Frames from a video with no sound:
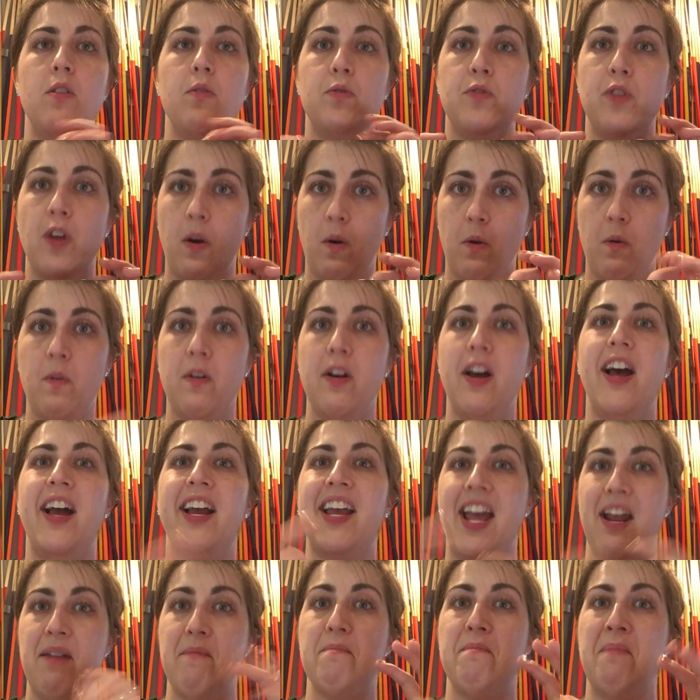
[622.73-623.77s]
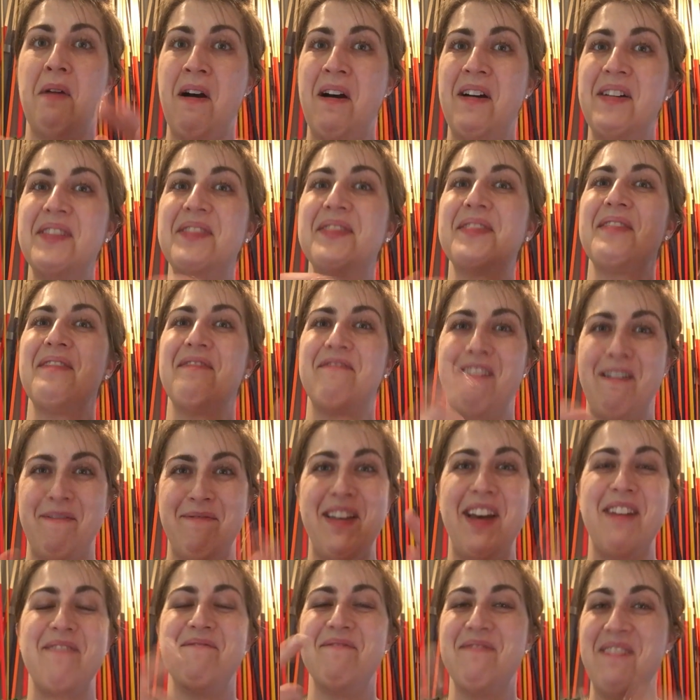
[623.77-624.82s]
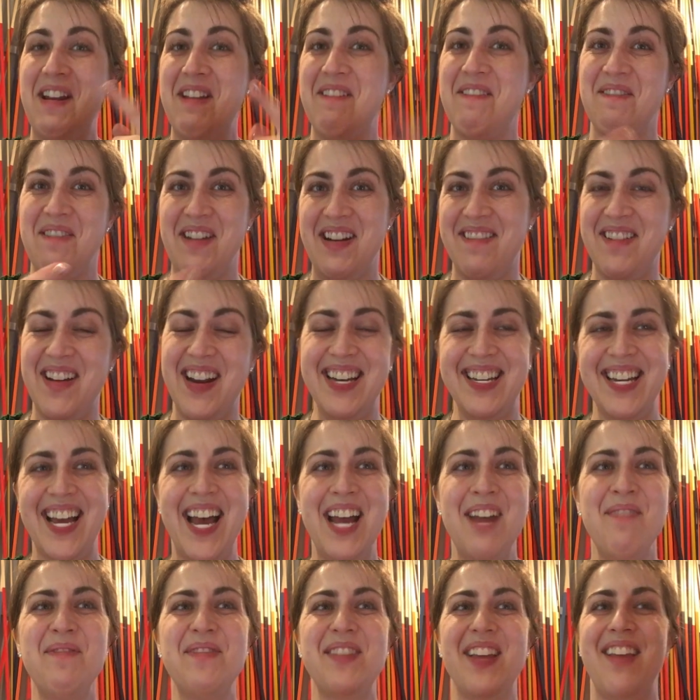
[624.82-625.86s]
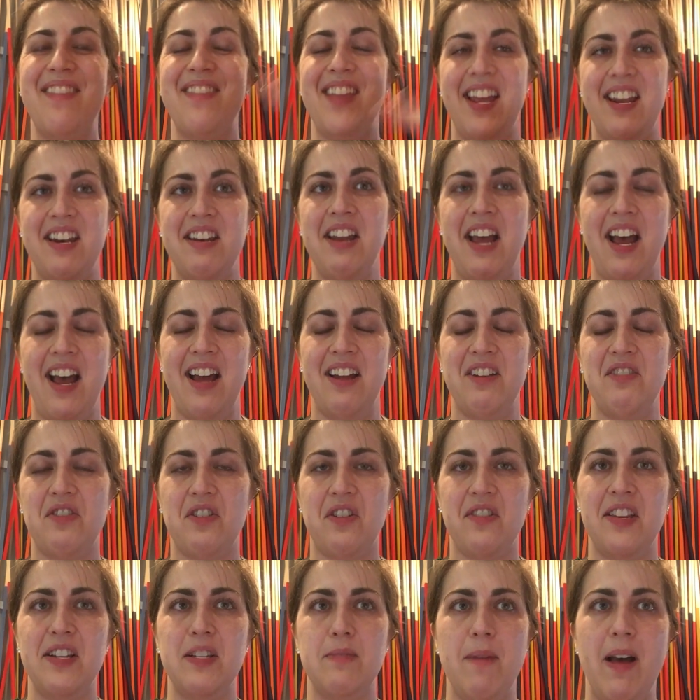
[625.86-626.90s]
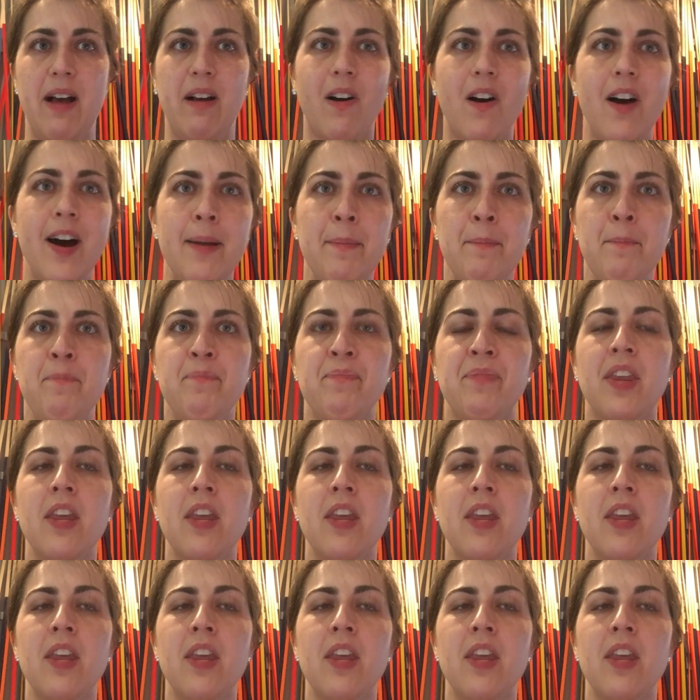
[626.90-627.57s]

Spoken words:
So again, pause, rep that many, many, many times, and then turn this back on.